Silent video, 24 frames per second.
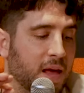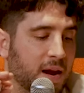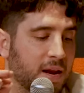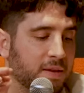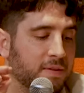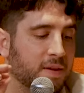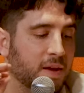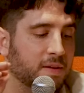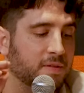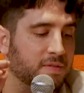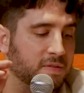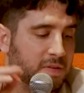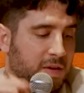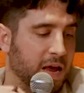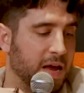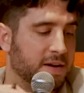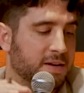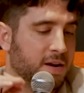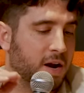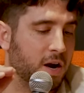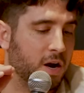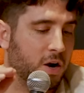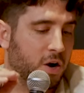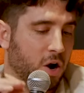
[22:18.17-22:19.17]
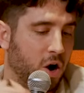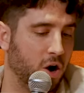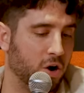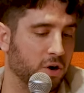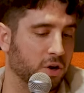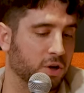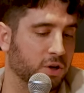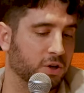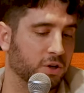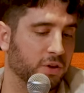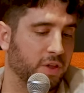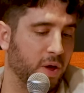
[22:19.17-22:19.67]
That is a satire
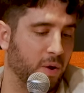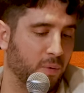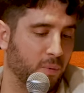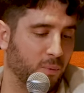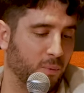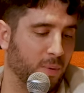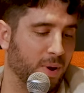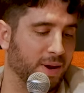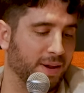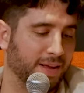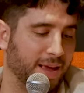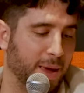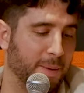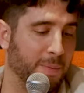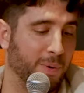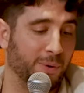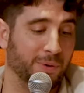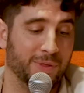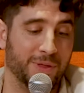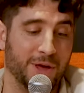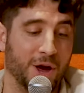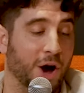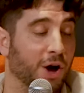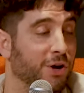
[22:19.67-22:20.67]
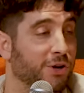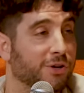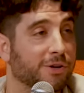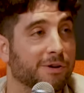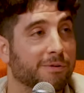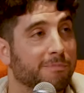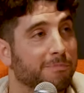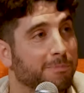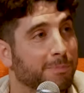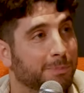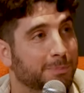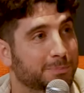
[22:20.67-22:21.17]
article that came out in The
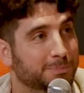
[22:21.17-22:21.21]
Onion.